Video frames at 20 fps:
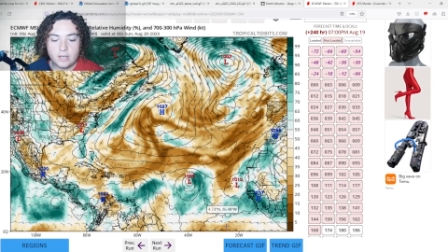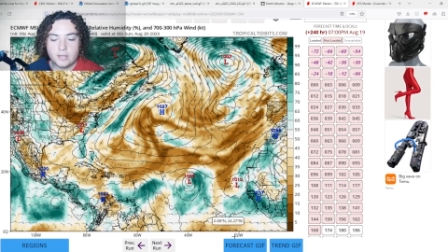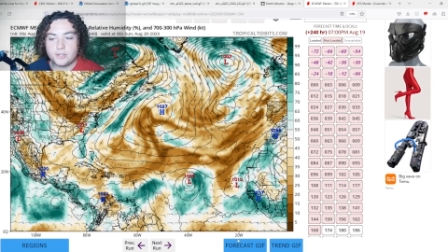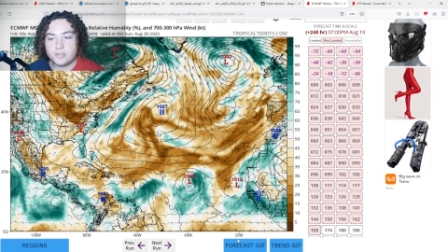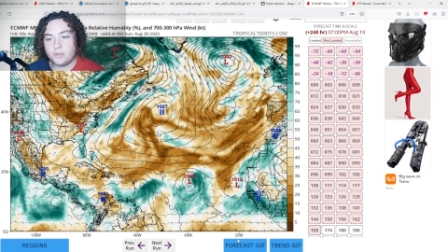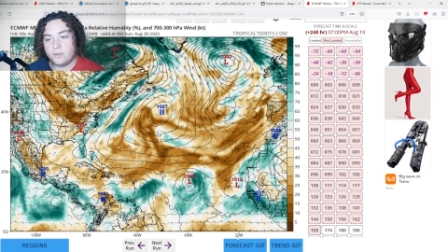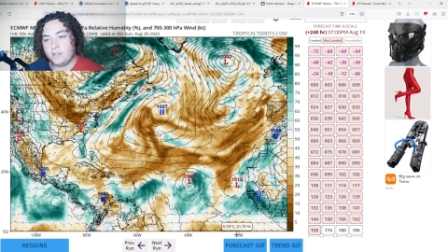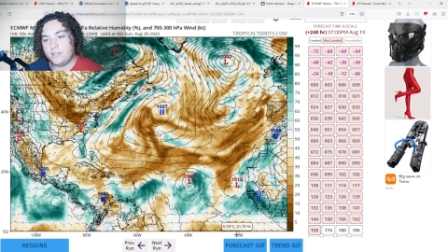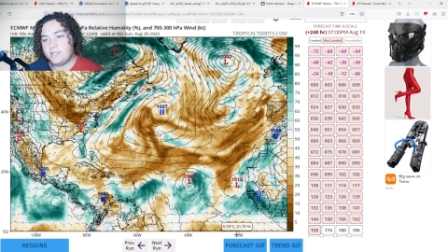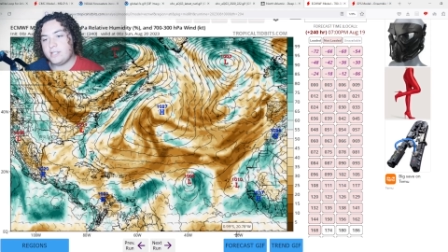
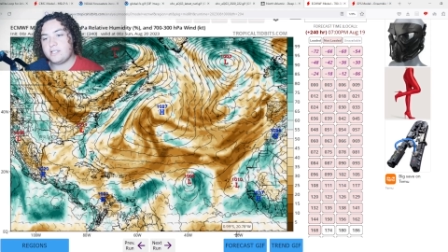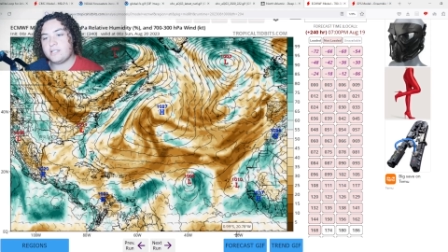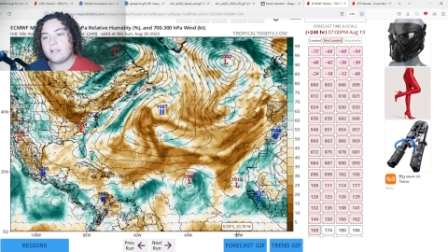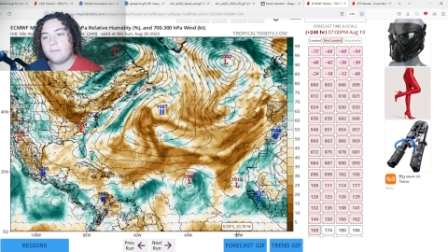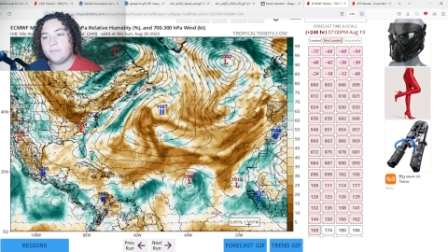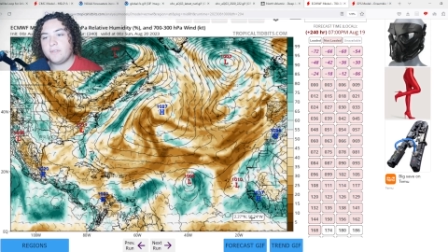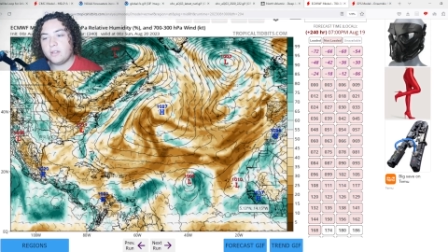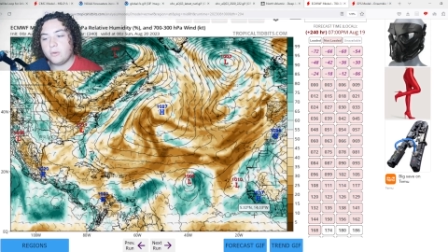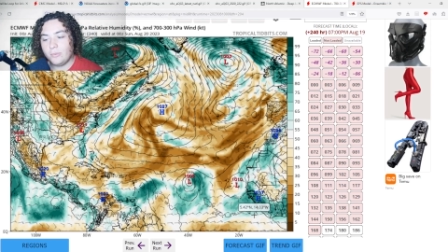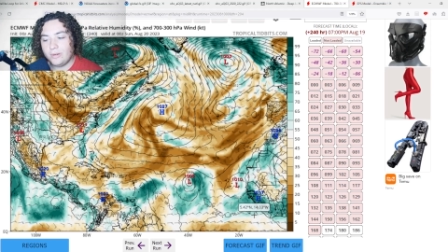So this is
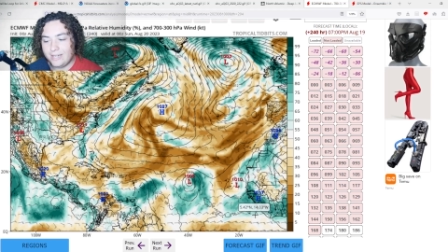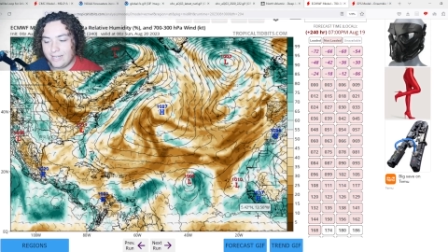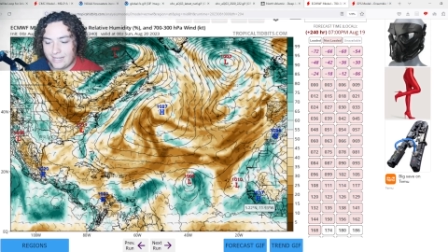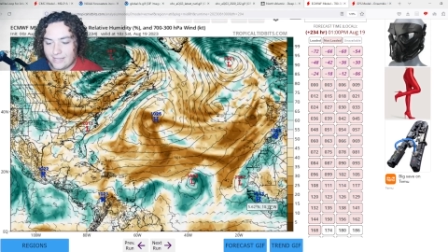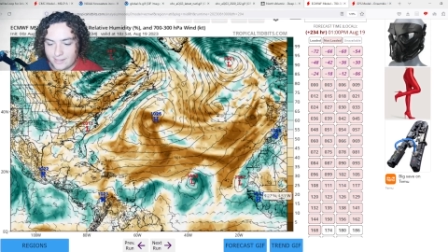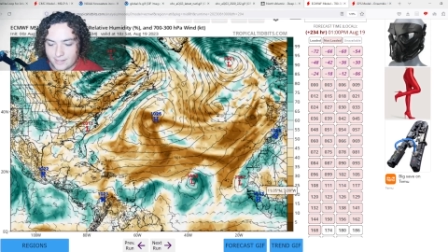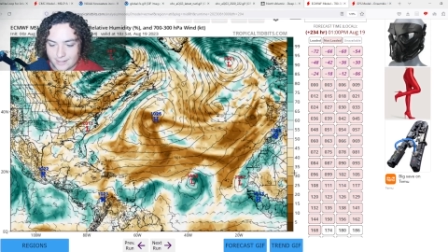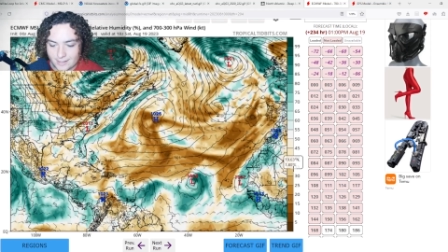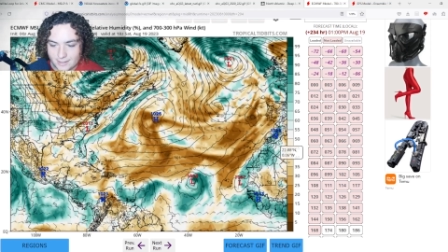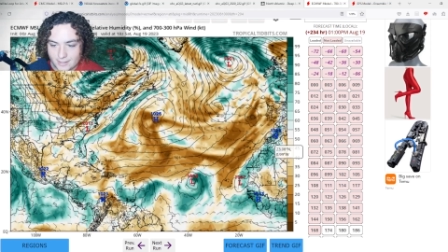something we
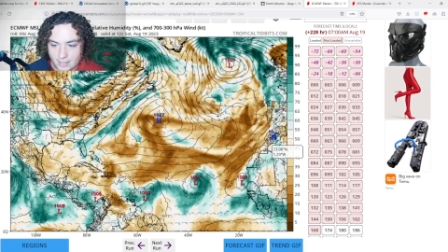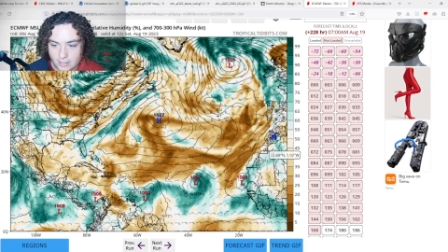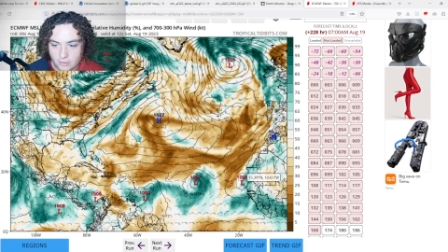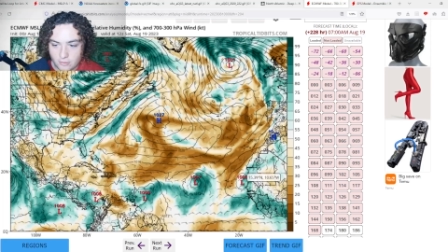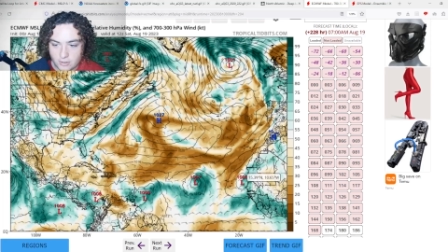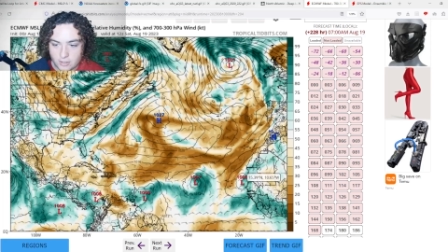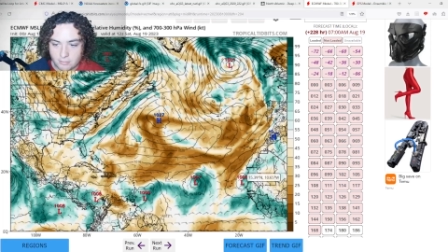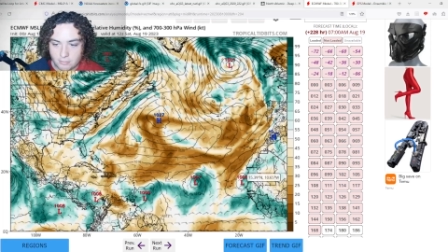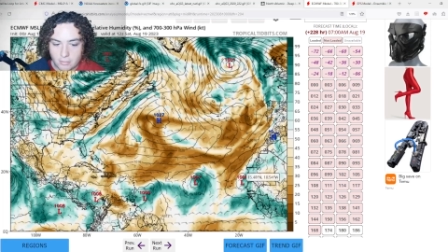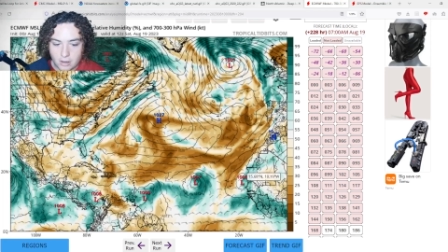need to
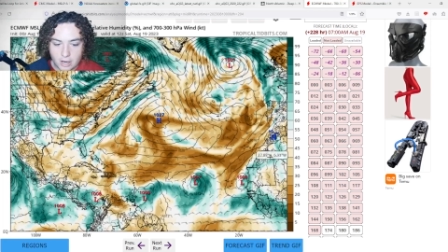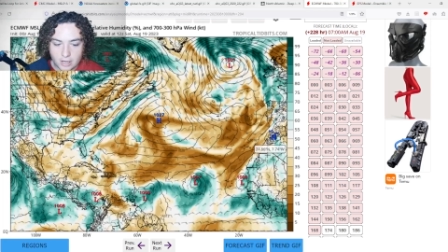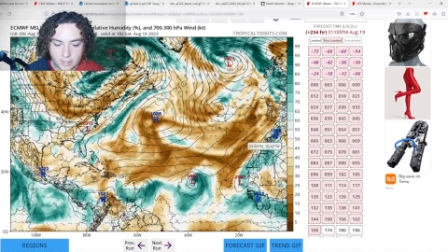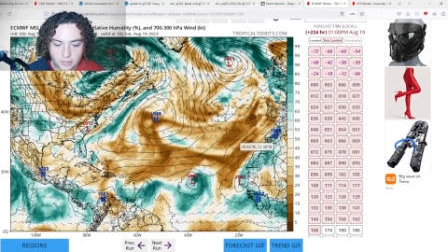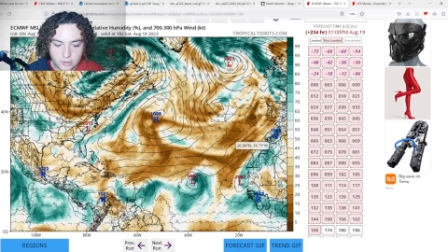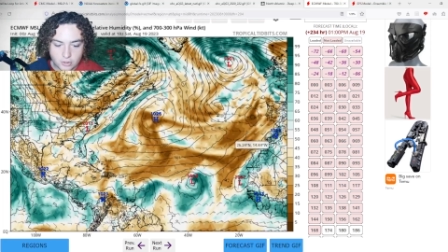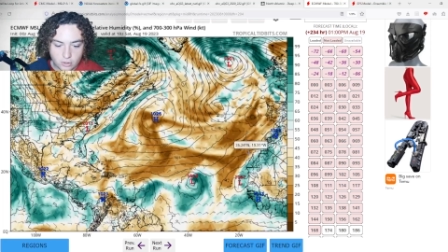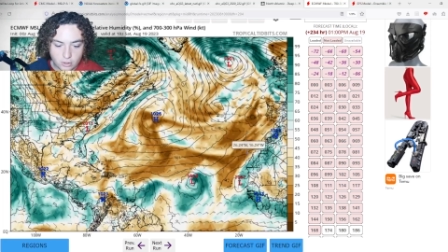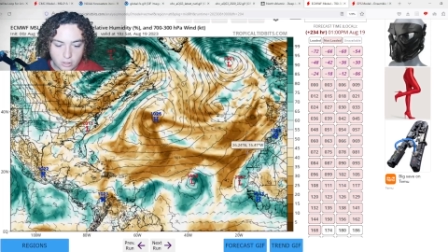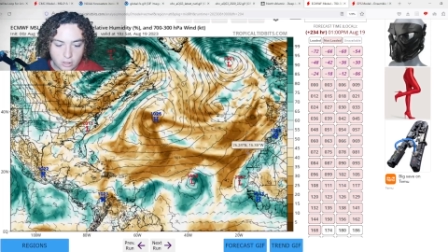continue to
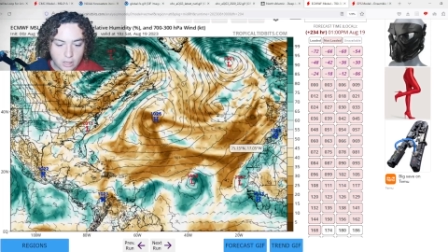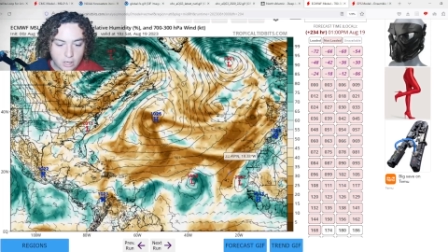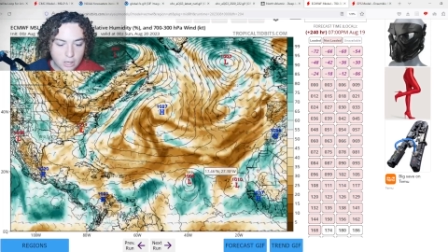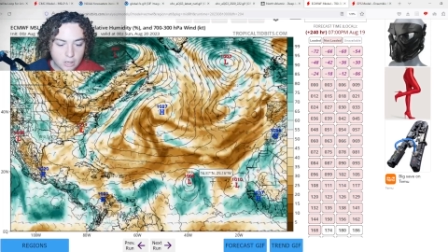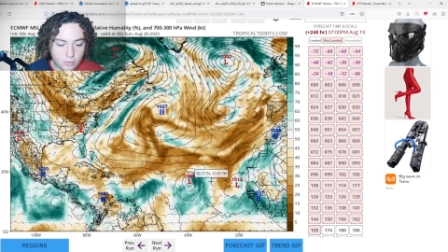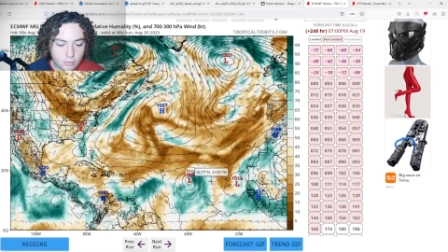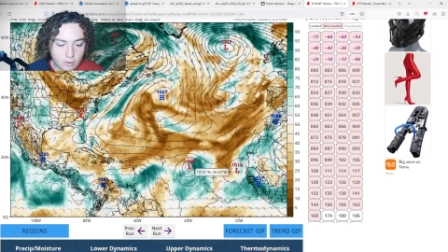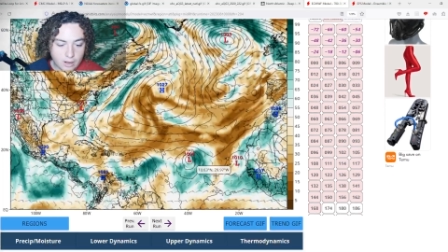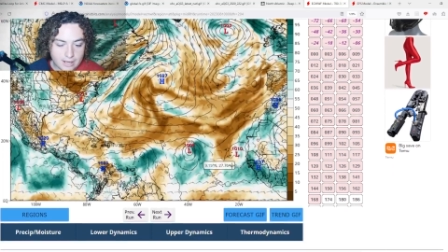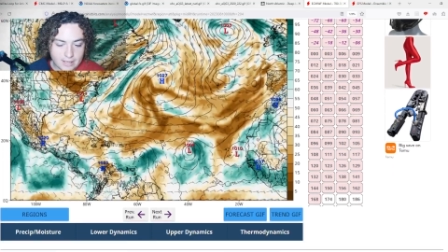monitor
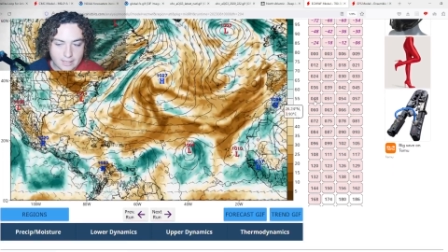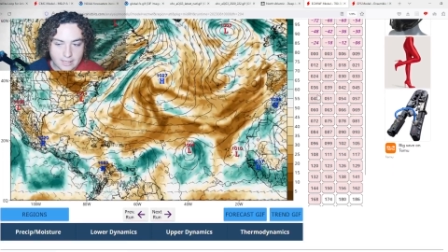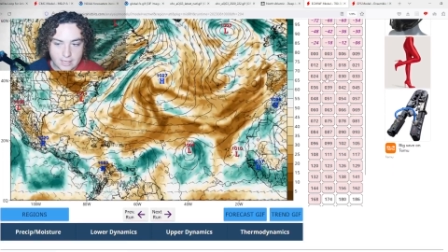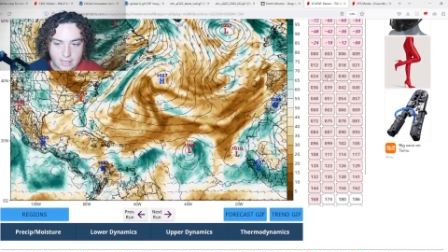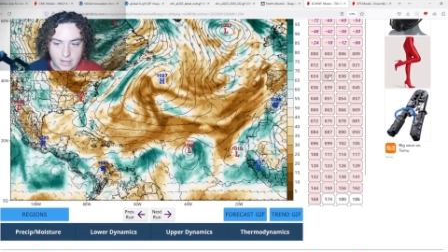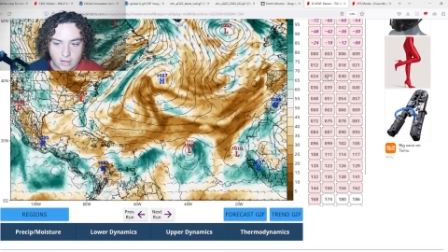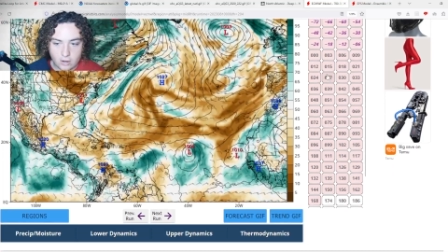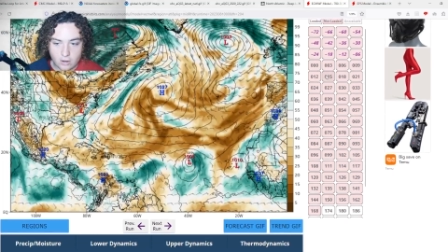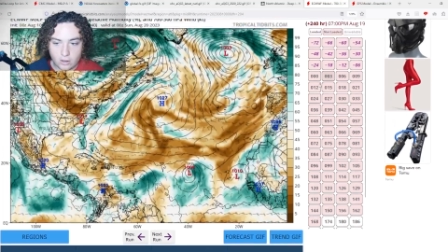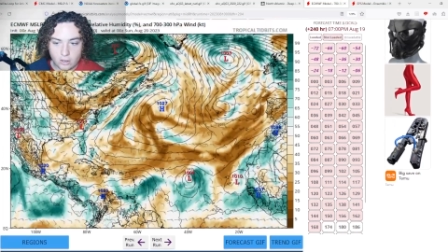right
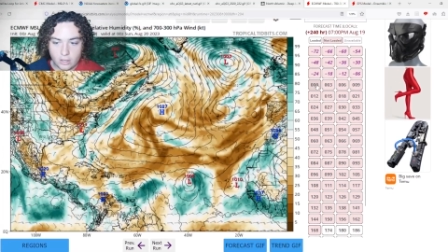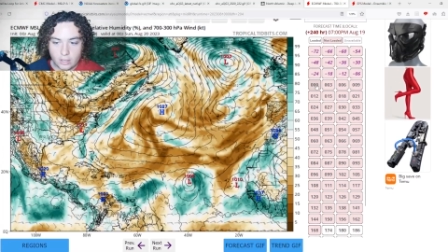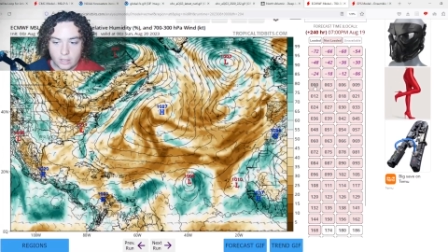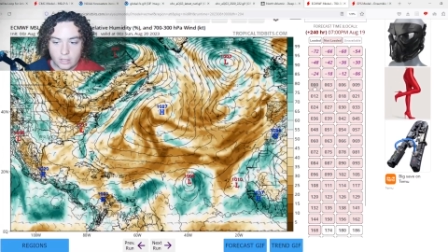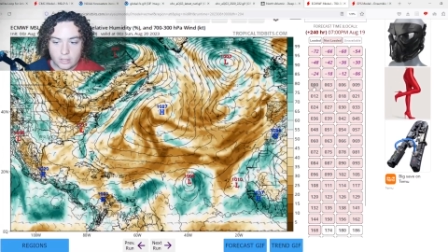here.